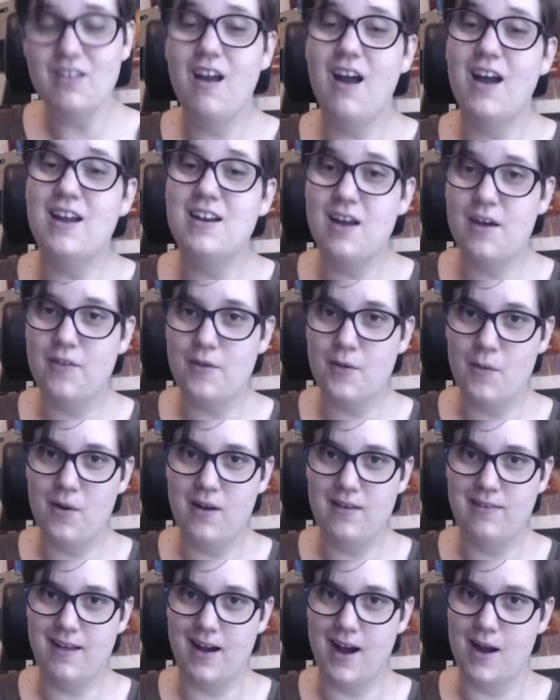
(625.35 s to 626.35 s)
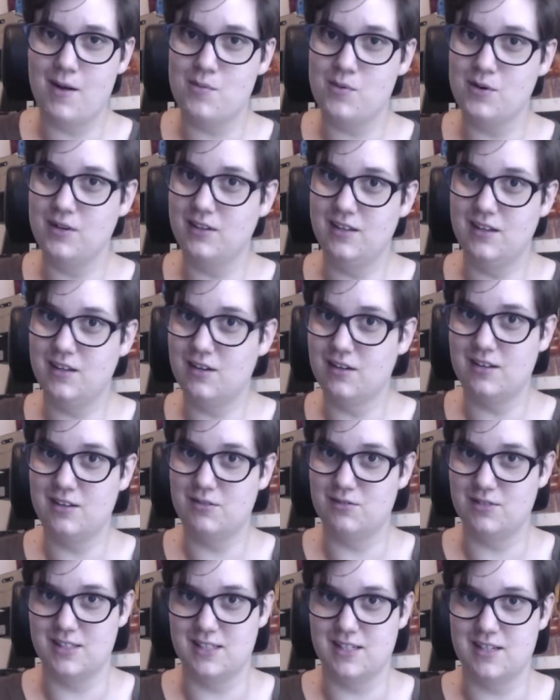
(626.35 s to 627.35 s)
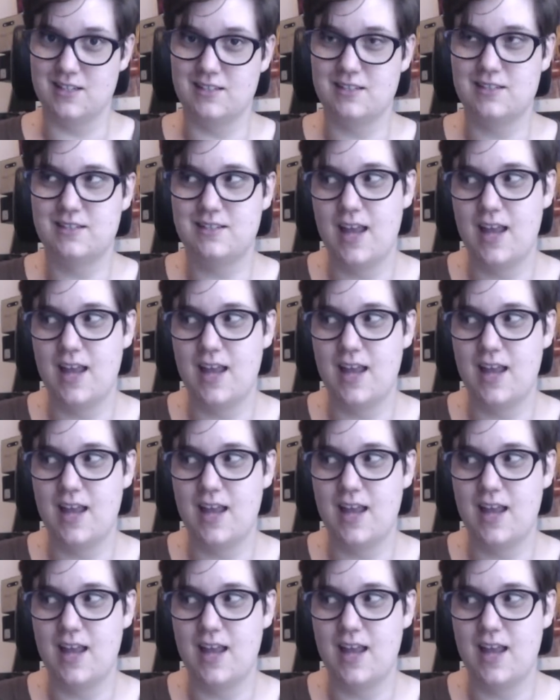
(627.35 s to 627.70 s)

Another one that I really couldn't resist,